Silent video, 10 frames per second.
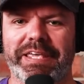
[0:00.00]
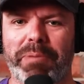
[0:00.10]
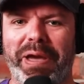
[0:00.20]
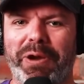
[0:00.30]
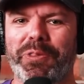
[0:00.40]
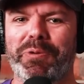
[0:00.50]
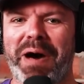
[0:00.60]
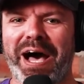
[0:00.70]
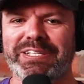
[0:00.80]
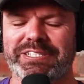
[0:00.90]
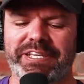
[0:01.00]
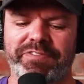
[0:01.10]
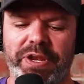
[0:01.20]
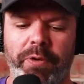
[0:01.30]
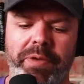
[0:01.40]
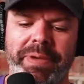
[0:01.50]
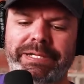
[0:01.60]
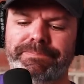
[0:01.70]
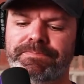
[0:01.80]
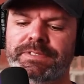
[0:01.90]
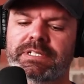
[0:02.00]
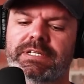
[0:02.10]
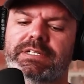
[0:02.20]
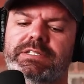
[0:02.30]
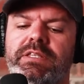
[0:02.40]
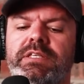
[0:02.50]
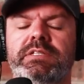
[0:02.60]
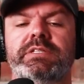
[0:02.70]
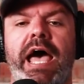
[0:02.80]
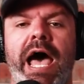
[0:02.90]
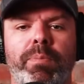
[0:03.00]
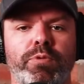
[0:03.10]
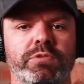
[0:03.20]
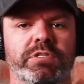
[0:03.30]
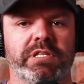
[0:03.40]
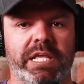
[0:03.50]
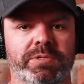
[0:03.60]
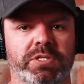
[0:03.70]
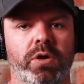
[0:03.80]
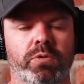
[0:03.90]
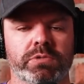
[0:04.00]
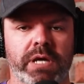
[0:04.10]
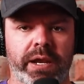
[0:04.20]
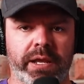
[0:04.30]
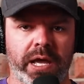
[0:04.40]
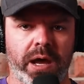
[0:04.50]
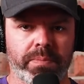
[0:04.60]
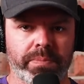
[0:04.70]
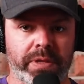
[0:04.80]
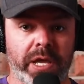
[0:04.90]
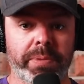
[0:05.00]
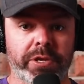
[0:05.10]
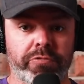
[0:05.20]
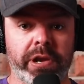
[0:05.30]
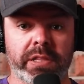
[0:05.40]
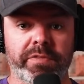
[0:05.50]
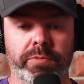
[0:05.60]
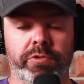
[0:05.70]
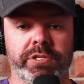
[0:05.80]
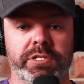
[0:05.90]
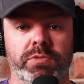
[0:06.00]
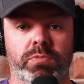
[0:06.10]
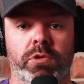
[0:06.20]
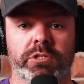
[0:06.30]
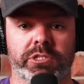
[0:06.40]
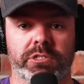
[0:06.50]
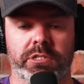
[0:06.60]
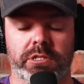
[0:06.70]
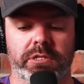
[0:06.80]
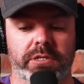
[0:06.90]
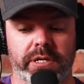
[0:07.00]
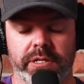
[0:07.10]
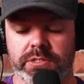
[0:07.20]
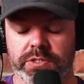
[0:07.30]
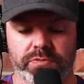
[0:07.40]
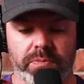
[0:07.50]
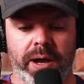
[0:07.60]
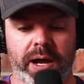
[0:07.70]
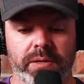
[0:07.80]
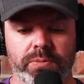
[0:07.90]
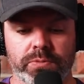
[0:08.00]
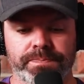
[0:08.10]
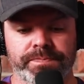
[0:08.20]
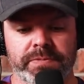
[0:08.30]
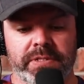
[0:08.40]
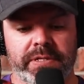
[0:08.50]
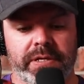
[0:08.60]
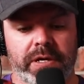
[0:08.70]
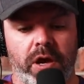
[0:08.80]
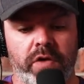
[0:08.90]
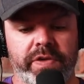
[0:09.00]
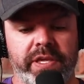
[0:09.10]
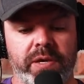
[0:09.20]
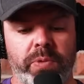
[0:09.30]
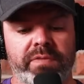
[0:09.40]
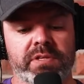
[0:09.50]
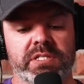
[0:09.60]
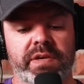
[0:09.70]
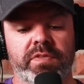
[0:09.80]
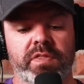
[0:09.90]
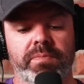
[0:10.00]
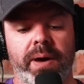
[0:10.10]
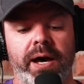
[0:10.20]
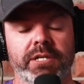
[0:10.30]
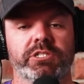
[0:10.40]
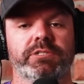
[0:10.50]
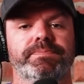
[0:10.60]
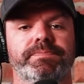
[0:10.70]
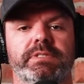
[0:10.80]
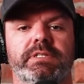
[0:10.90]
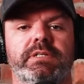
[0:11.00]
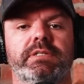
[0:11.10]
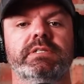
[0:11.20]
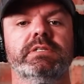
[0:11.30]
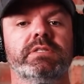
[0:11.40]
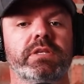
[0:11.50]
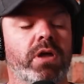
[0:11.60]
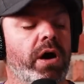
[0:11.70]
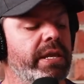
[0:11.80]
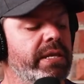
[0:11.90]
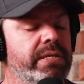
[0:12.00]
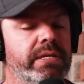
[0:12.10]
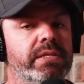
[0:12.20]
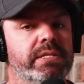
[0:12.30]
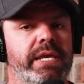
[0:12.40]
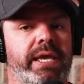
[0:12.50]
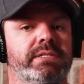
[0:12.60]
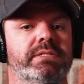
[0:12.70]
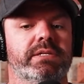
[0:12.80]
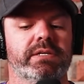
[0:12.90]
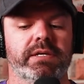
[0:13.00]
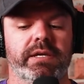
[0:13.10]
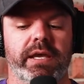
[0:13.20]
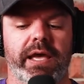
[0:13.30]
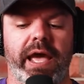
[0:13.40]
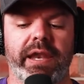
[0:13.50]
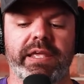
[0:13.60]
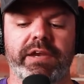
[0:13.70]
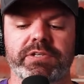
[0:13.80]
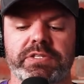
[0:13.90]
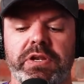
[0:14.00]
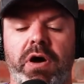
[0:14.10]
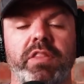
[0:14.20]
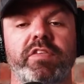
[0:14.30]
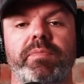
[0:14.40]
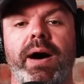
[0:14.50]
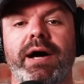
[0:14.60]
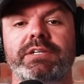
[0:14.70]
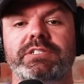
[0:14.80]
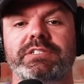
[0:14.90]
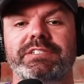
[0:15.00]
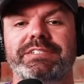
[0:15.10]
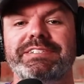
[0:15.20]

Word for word: get back on the mask, if you know what I mean. So, this is Apple sleep cycle data coming directly from Chris's watch, and it's just remarkable. Over here, we have the 7th of March, this is the night he did the test. And here is the 9th of March,